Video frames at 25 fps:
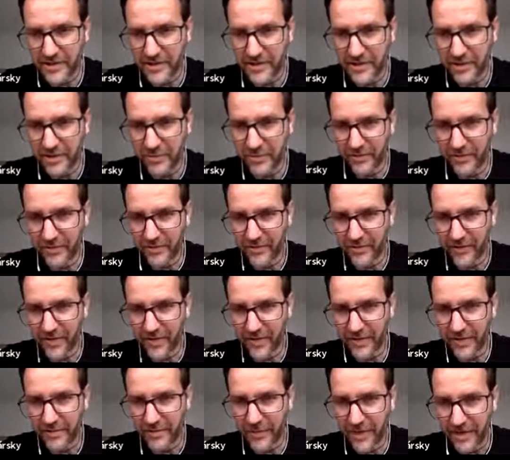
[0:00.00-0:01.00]
you will
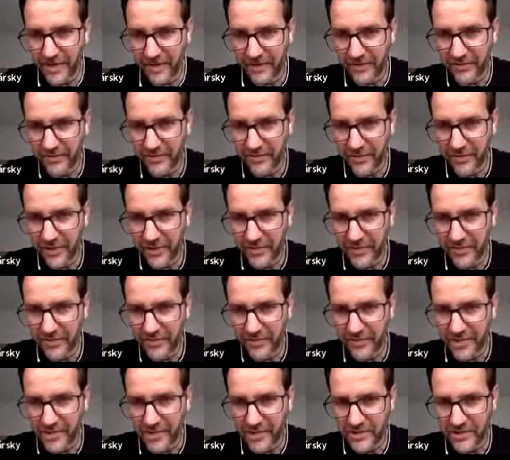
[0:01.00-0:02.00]
find many
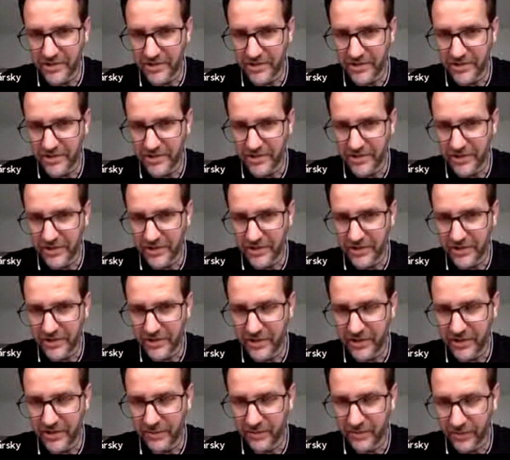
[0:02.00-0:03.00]
information which is
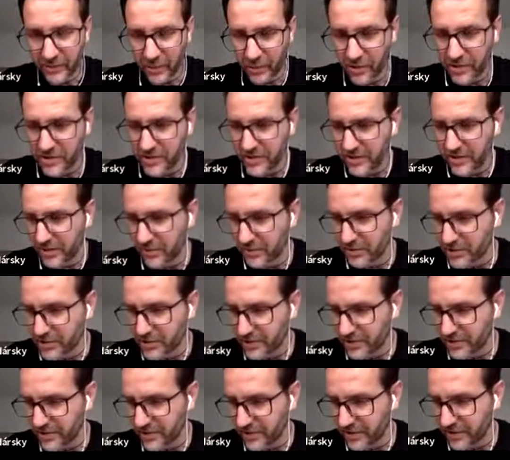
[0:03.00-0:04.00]
toxic,
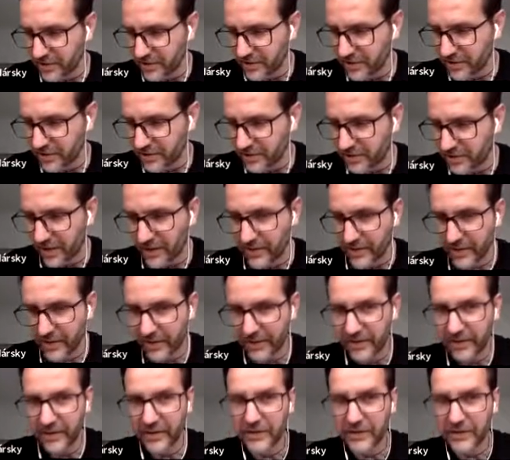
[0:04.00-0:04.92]
which is directly